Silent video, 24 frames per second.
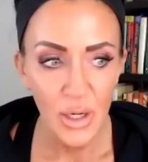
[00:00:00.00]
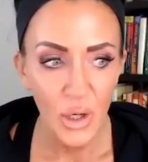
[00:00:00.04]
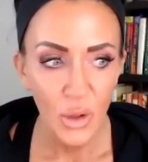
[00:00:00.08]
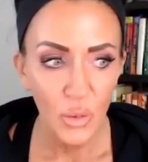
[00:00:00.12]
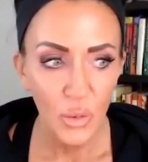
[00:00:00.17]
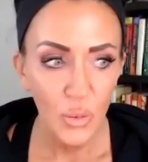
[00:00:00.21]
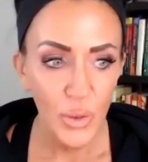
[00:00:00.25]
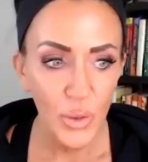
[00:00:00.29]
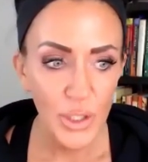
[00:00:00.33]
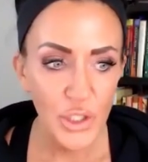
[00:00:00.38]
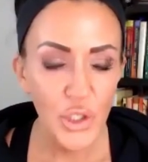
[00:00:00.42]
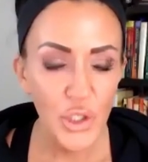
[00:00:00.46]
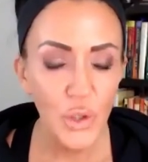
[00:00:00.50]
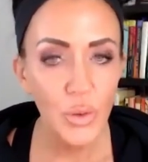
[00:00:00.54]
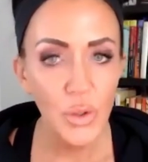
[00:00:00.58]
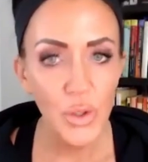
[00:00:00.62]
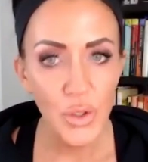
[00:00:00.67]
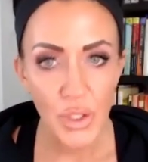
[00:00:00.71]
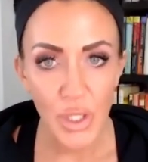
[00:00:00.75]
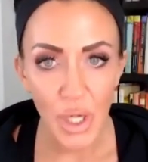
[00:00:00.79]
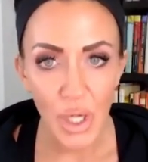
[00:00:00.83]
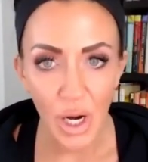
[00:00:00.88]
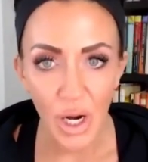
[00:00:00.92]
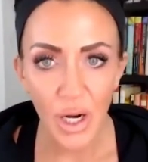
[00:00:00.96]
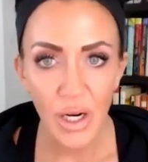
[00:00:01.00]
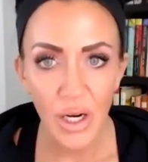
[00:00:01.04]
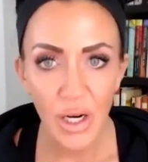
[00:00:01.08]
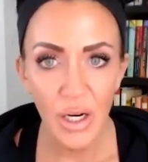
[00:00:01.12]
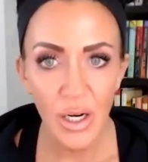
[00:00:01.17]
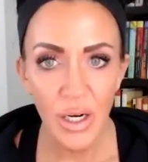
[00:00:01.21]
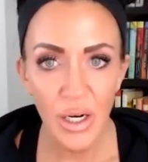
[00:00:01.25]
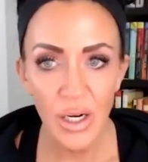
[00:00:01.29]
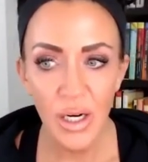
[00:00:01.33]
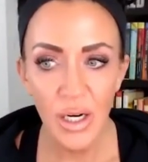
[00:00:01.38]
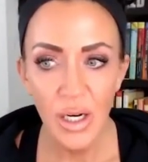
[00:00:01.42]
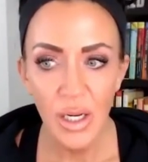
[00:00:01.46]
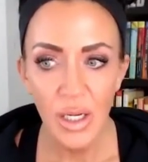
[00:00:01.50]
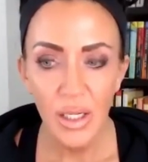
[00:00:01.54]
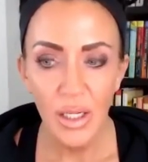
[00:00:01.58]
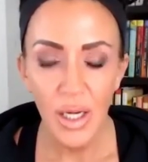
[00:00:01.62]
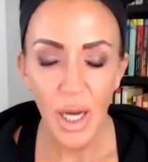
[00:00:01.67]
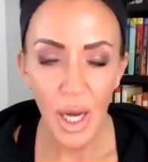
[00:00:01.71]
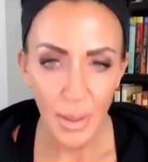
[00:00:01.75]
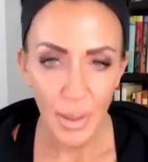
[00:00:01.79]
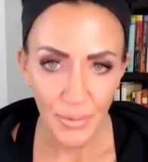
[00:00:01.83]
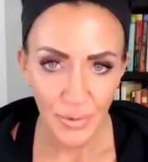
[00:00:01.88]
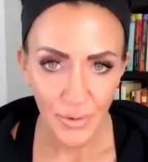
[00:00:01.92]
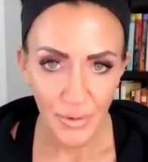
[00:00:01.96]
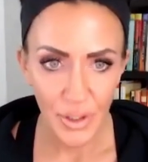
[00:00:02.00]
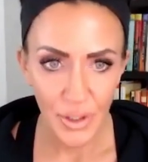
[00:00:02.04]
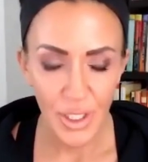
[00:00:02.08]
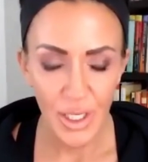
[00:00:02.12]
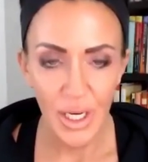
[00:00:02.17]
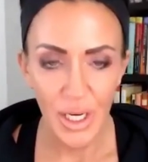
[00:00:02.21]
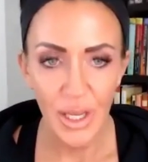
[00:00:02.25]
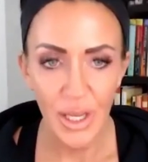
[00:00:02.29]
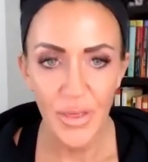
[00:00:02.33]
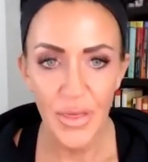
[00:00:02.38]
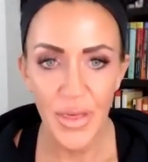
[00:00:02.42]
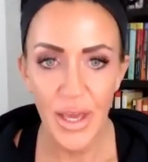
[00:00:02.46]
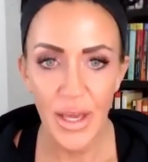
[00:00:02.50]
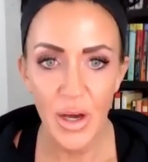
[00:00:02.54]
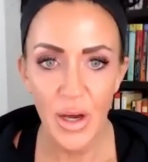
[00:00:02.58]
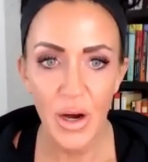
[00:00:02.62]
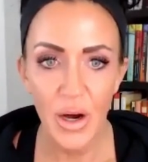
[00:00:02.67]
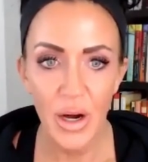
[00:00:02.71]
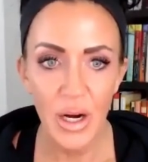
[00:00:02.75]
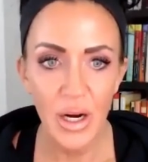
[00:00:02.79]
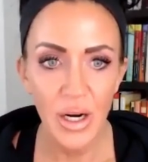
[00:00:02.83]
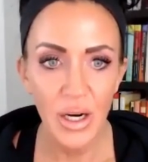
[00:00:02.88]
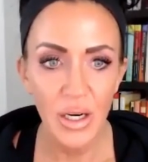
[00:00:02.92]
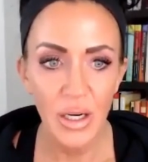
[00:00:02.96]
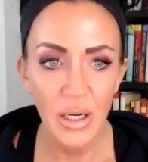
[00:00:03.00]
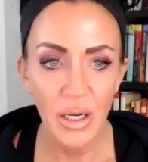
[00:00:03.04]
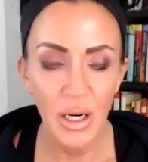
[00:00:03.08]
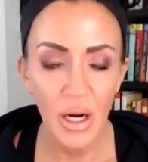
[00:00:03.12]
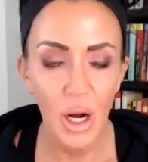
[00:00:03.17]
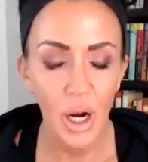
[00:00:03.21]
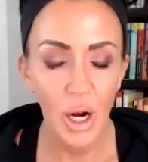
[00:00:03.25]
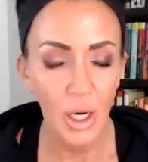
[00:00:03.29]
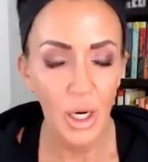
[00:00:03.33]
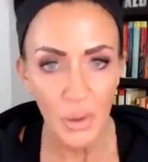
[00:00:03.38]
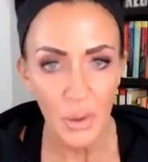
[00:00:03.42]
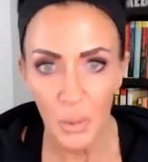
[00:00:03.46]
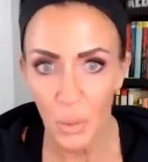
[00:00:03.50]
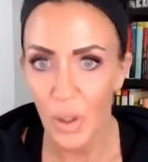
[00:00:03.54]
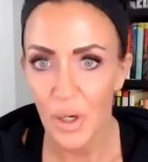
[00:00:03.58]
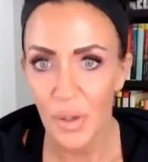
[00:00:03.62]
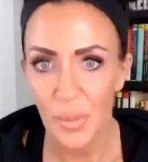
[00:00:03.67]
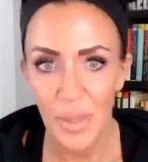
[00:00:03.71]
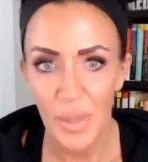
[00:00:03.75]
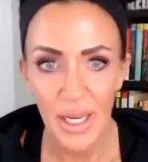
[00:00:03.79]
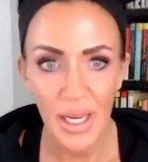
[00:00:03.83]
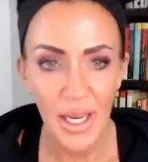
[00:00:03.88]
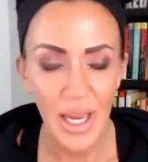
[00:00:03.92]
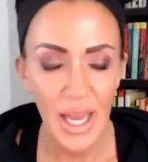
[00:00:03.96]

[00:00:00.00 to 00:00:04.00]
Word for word: rituals are comforting. They are heartwarming.